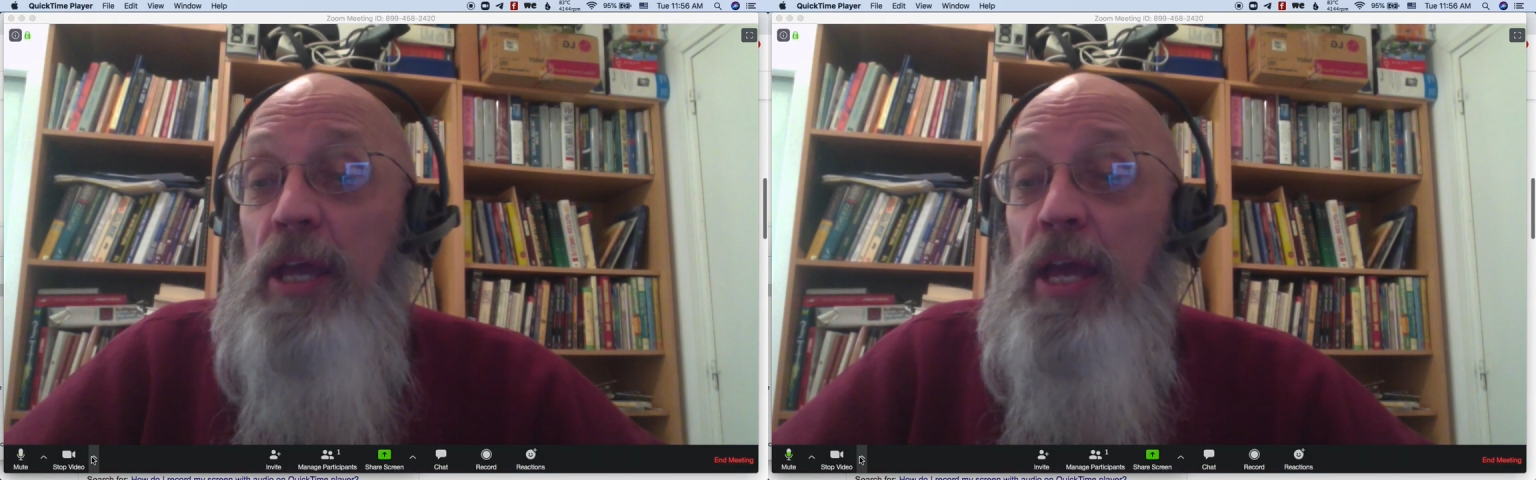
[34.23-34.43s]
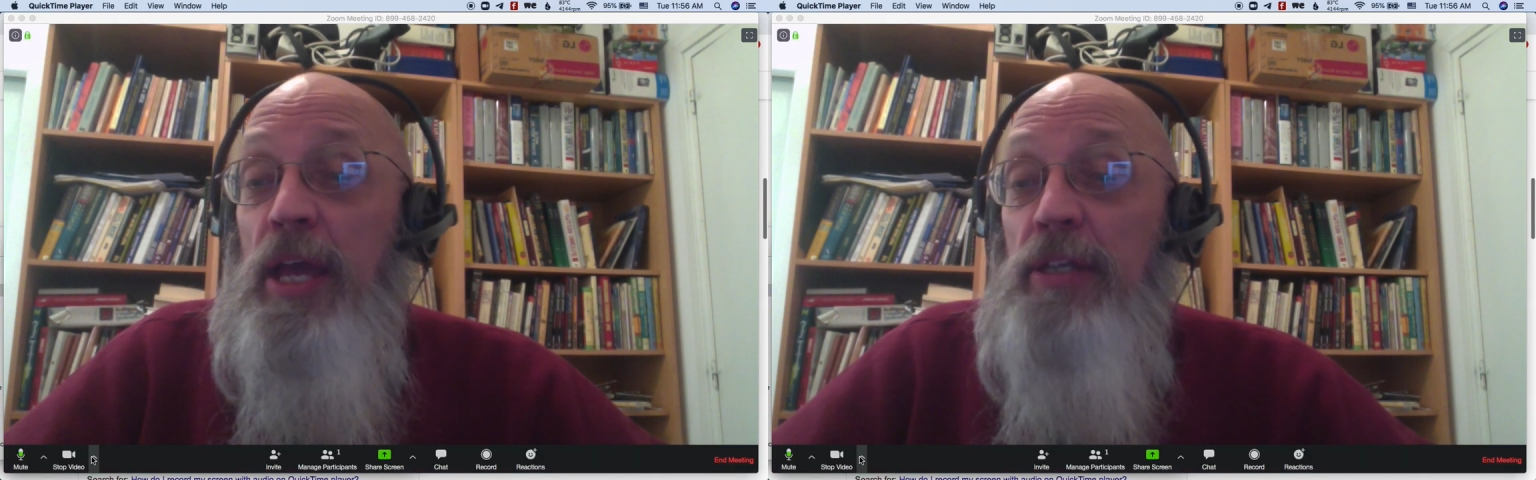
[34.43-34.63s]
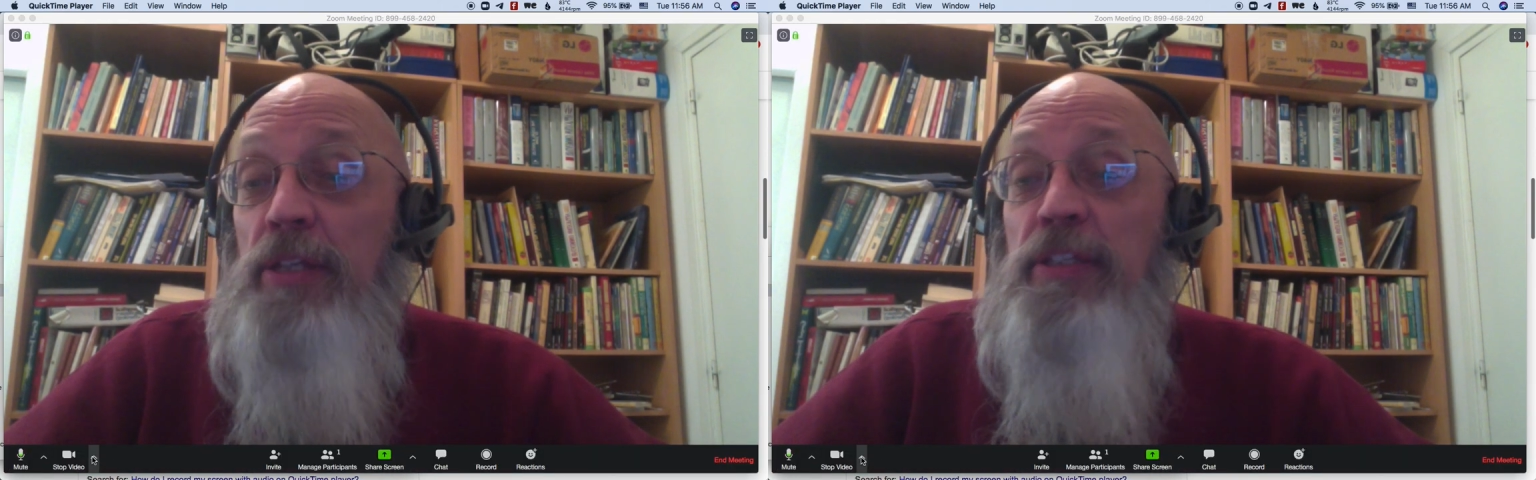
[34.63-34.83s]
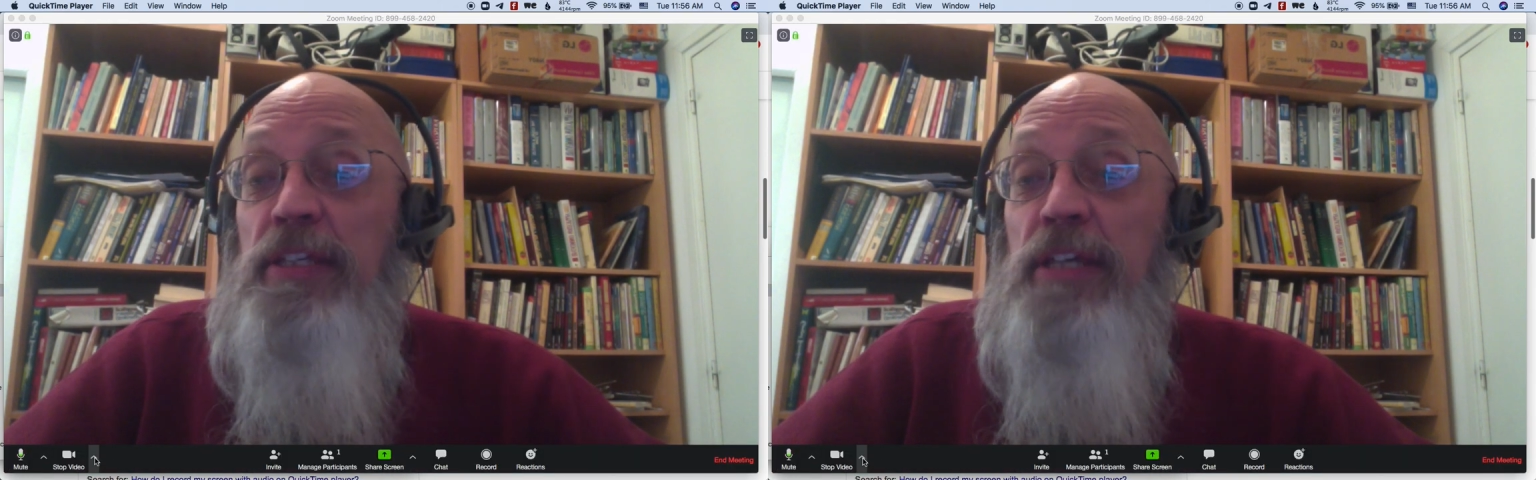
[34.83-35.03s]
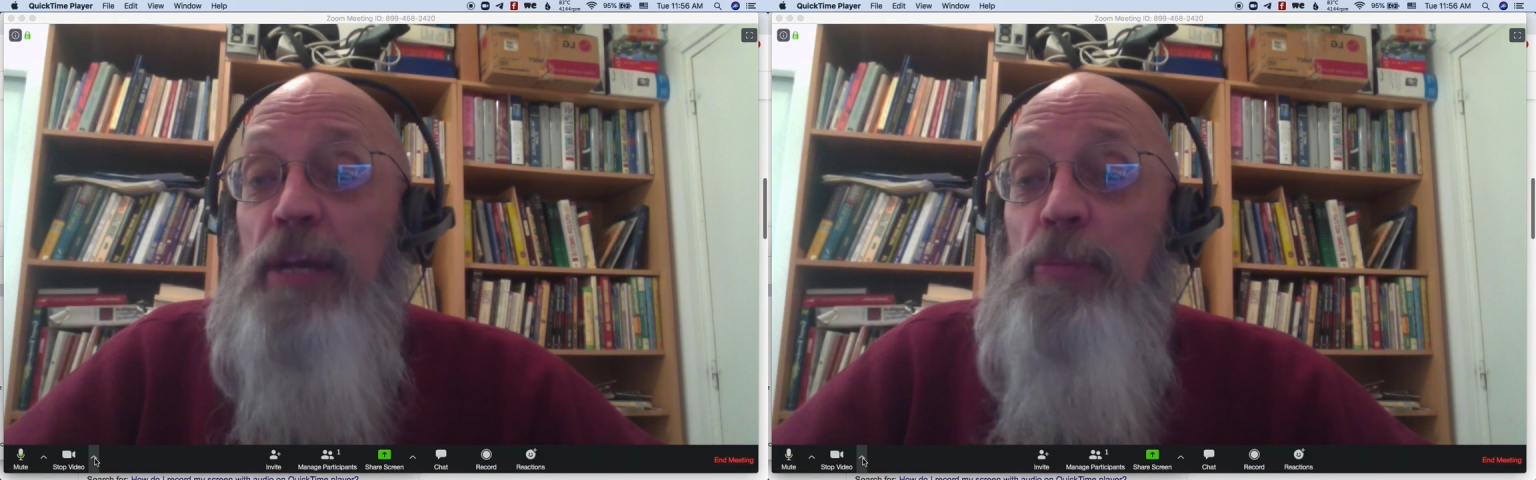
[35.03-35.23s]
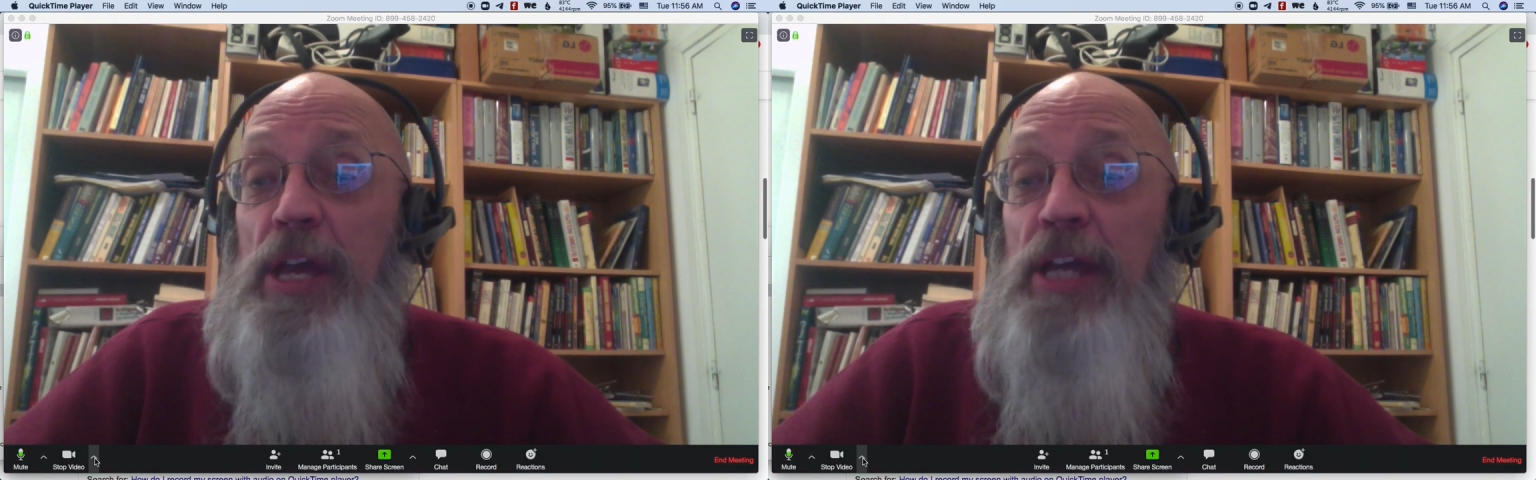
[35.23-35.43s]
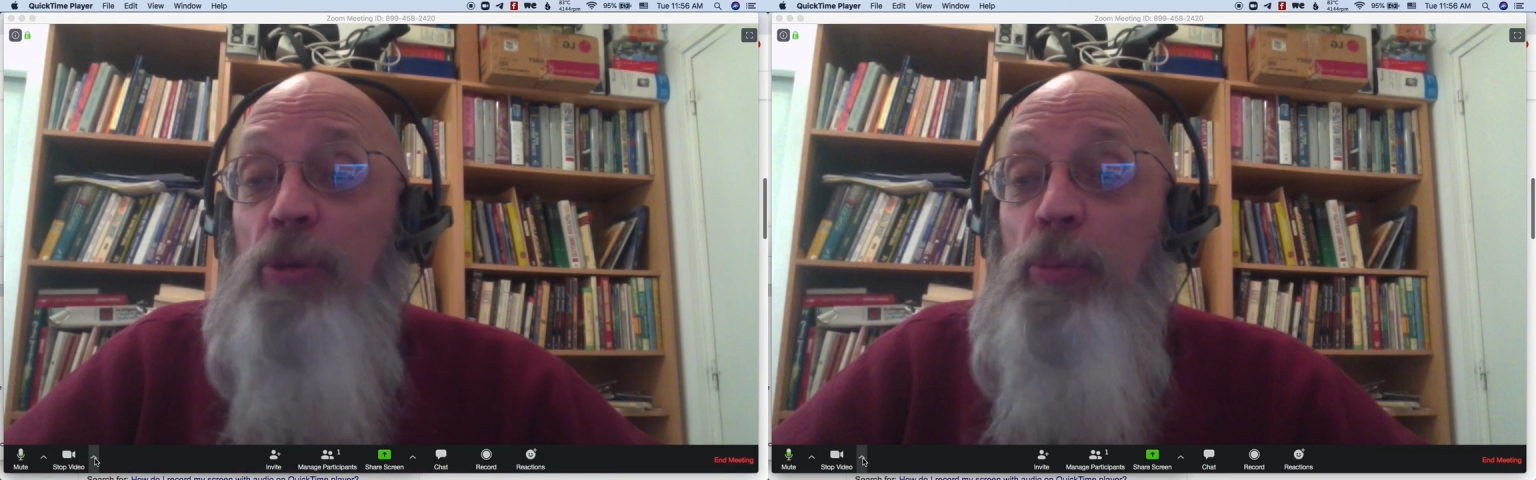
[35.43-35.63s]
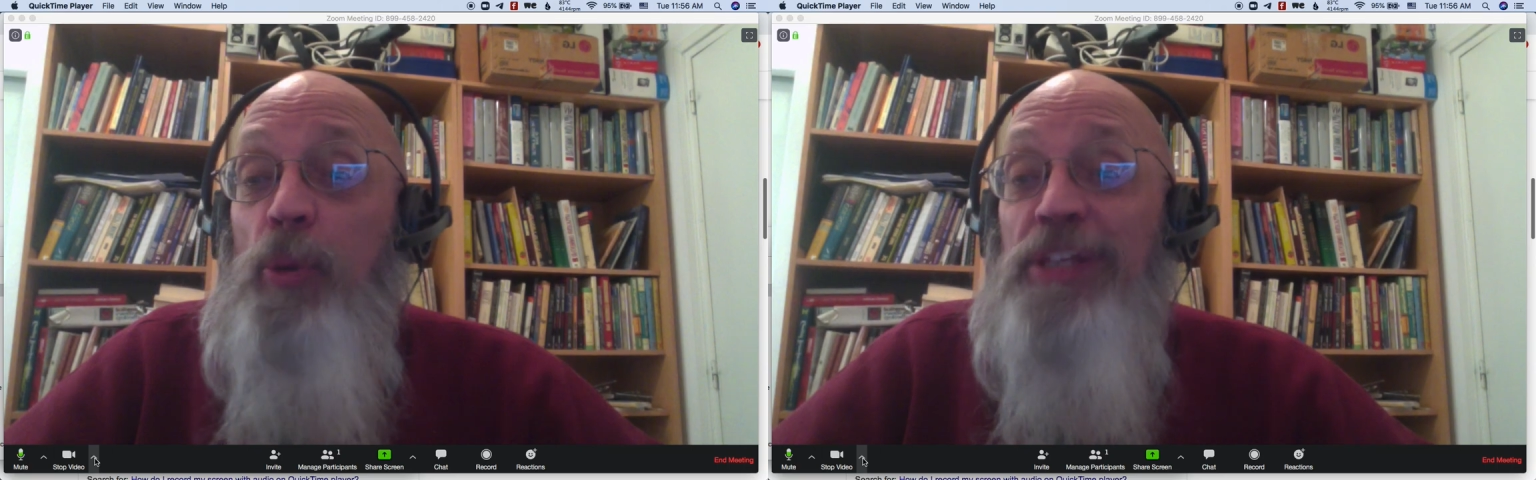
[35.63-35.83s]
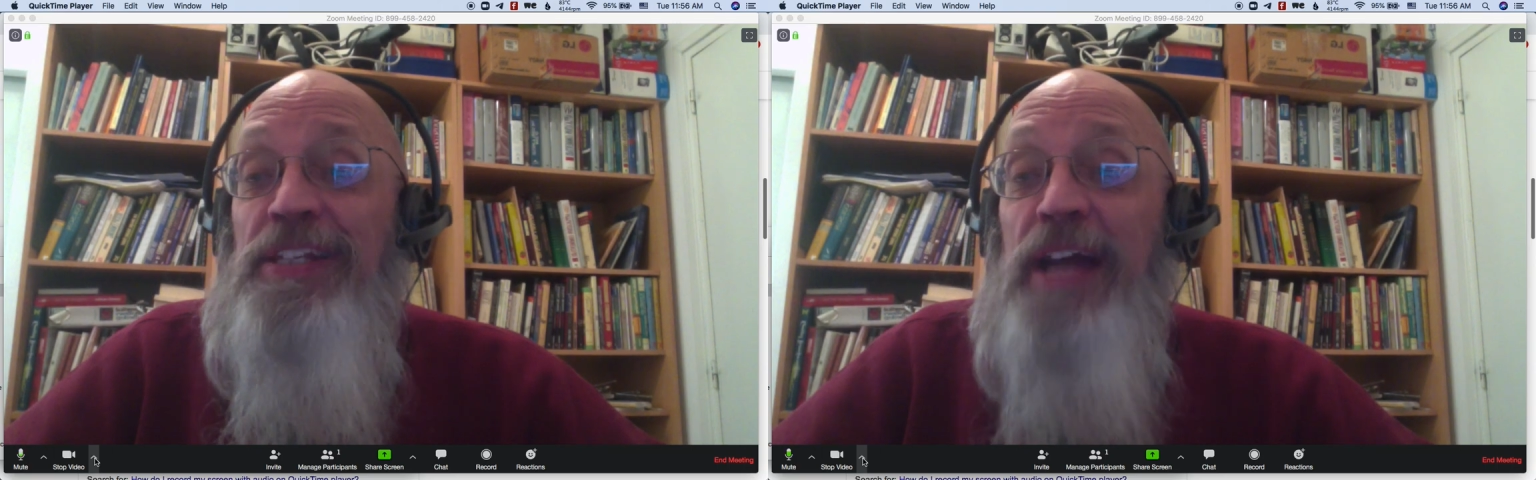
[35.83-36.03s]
and at the arrow pointing